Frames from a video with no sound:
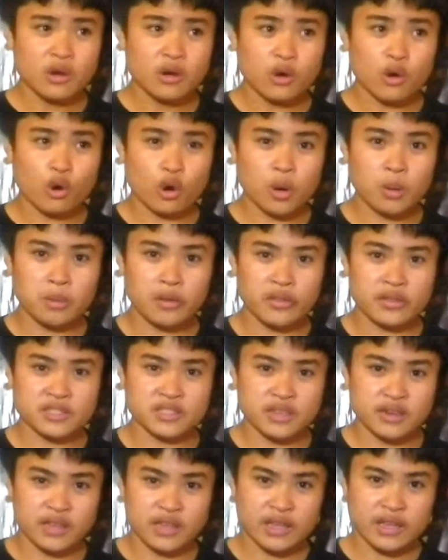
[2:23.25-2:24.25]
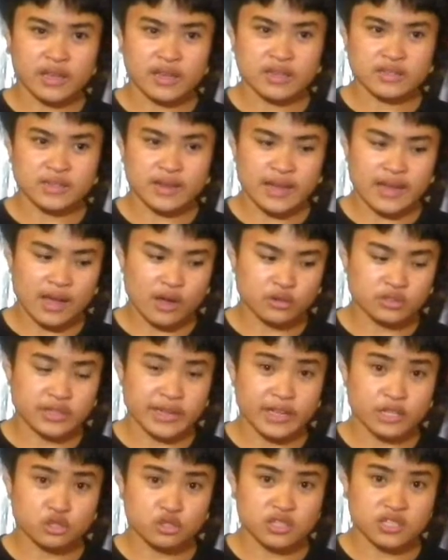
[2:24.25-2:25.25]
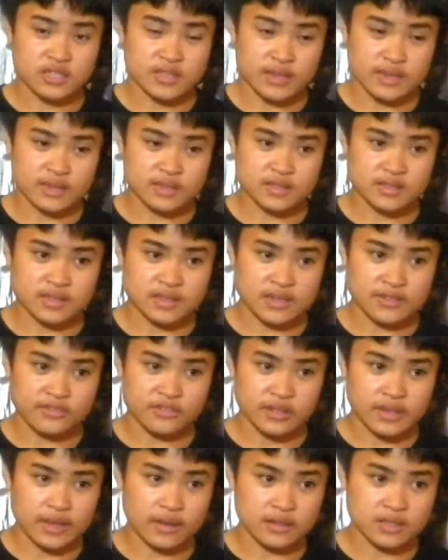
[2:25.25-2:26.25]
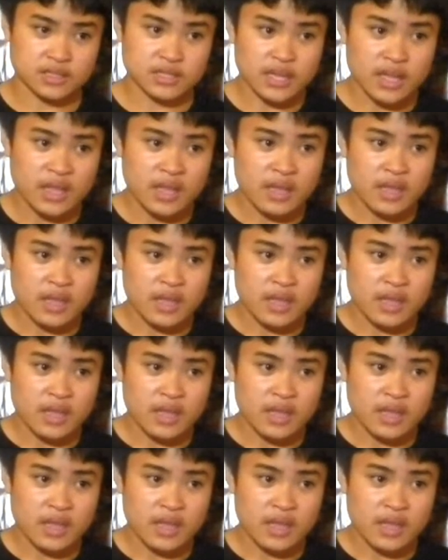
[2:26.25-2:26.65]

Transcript: horrible the city is and how dangerous it is and everything else.